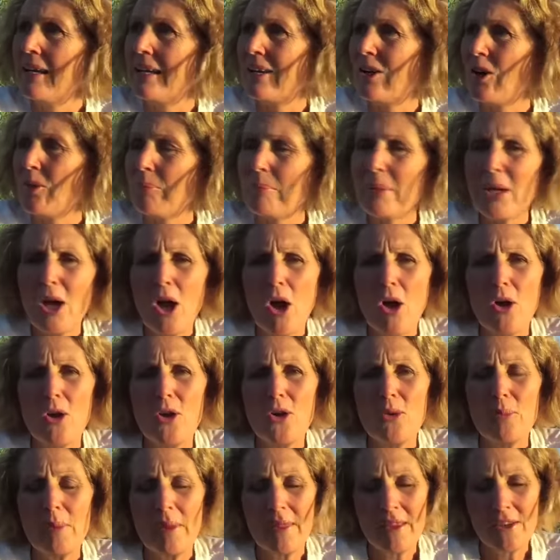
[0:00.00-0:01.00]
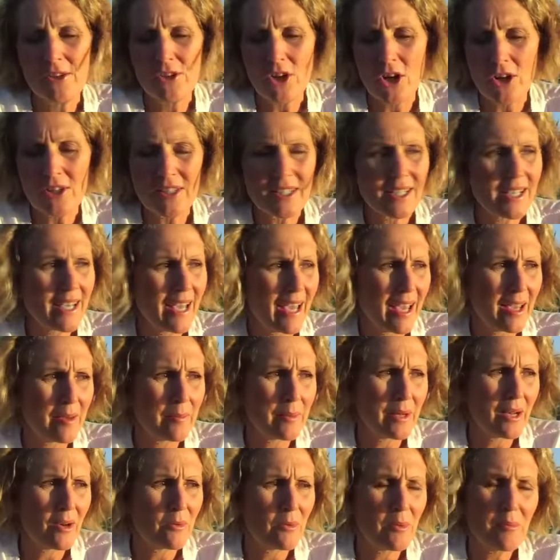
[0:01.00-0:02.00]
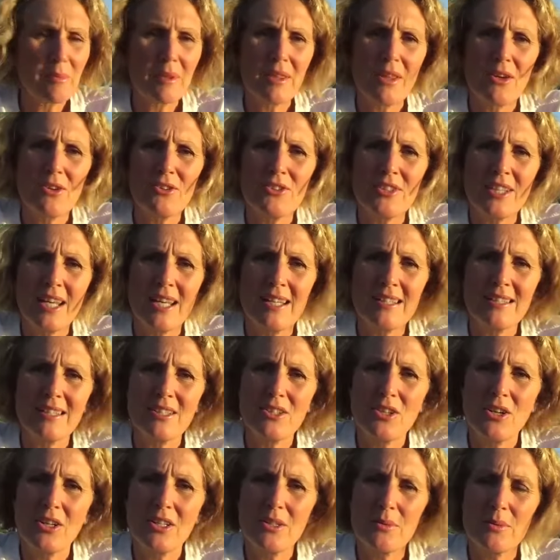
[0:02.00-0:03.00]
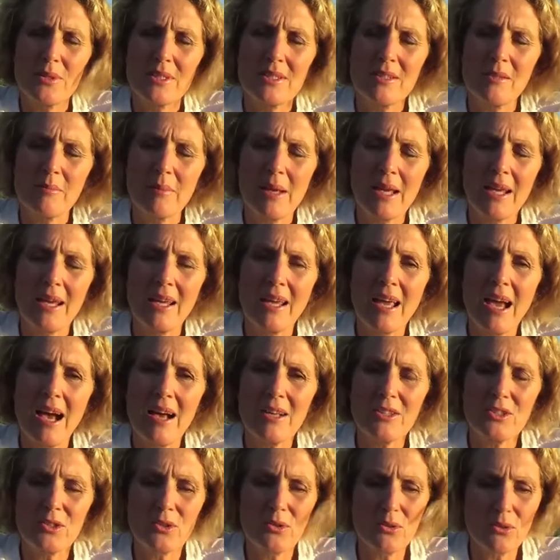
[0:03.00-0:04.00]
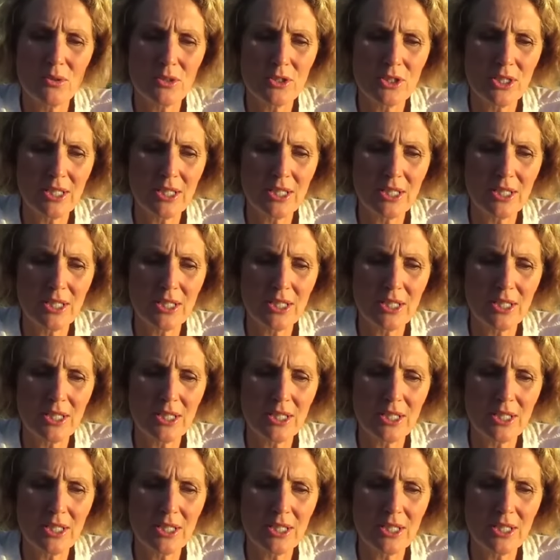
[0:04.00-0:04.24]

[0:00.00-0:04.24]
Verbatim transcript: got me home and the doctor came and I remember in those days the doctor was still making house calls.